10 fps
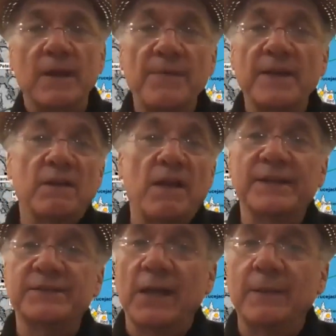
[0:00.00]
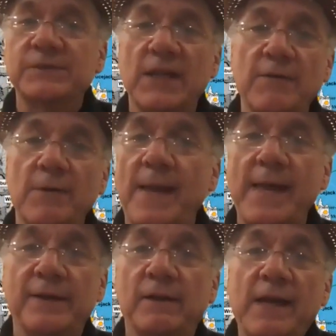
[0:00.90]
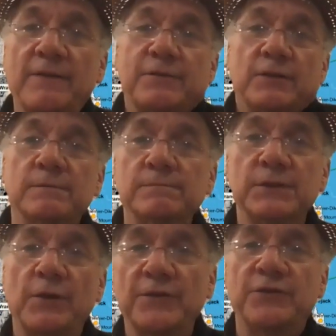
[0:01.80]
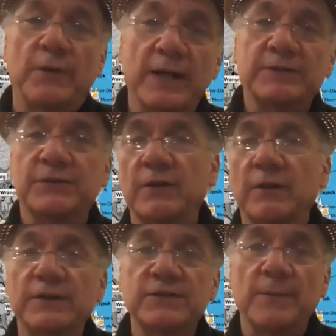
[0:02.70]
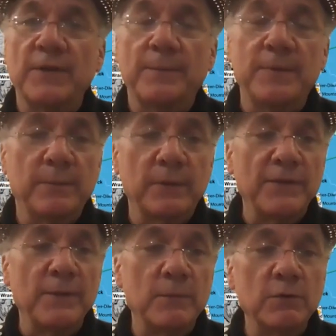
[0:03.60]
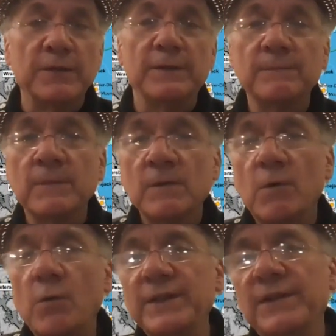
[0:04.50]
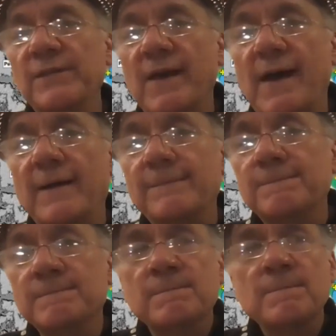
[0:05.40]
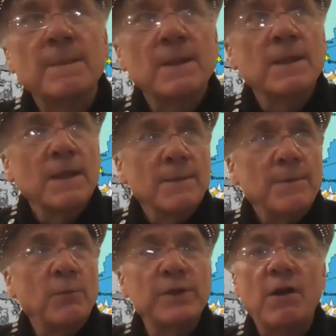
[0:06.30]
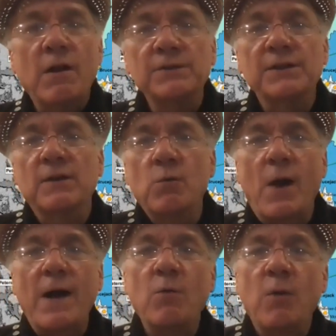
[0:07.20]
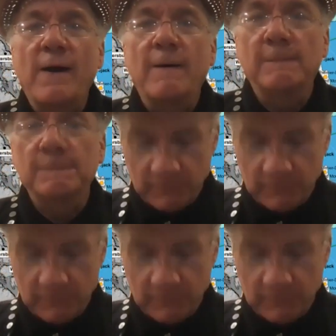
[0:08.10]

and then a lot of times you have a panel after, the director and some of the people in the movie. Well, we did that, but we called it a wow-wow.